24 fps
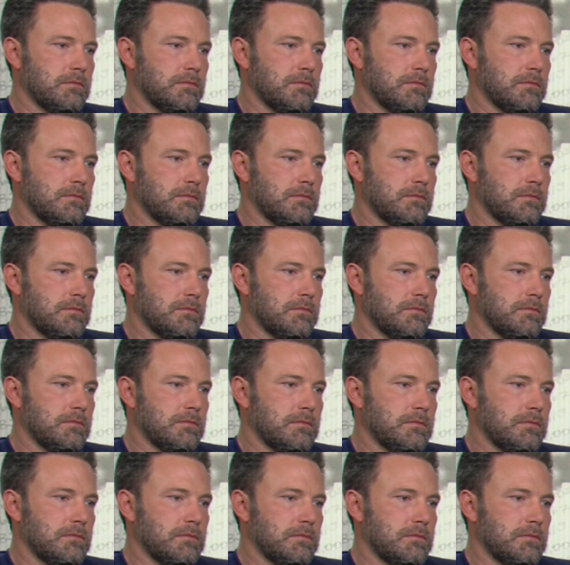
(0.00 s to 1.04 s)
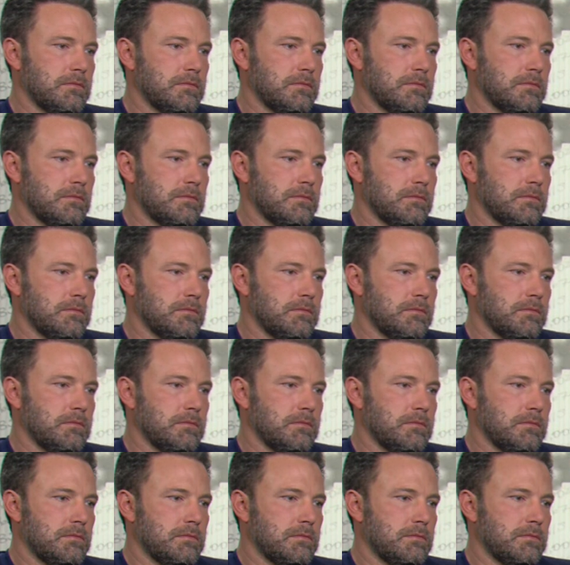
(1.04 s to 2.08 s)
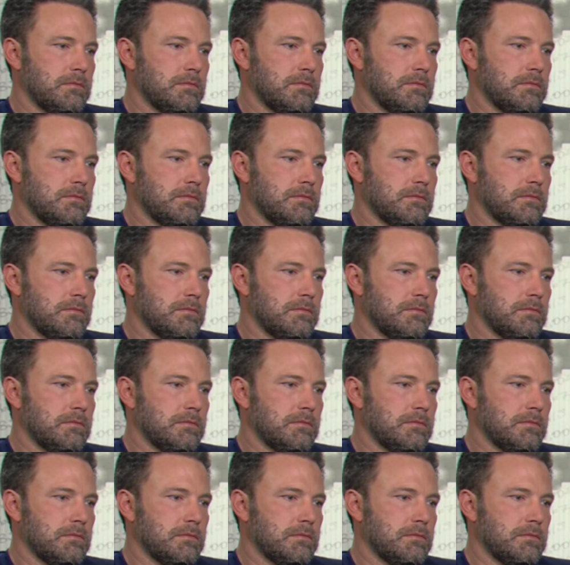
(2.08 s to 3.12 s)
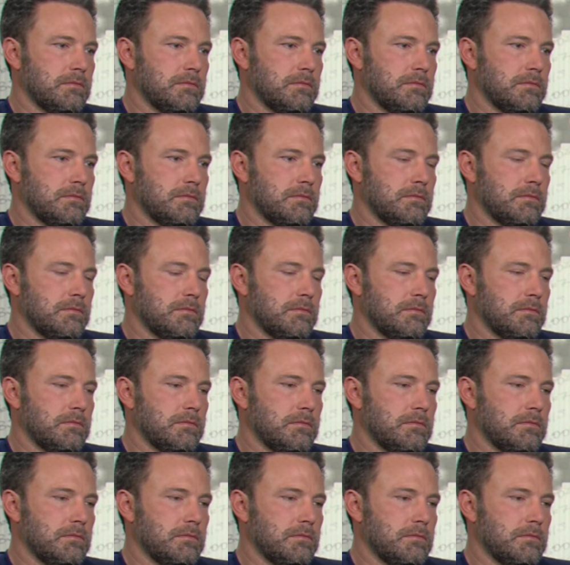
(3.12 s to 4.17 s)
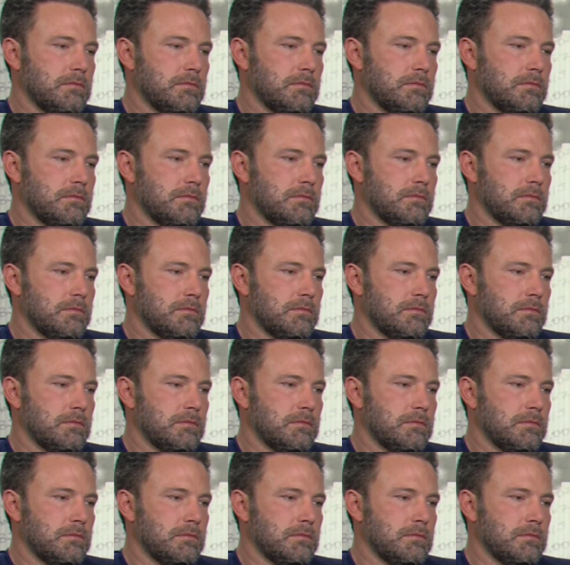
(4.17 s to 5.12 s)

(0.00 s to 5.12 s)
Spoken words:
[no speech]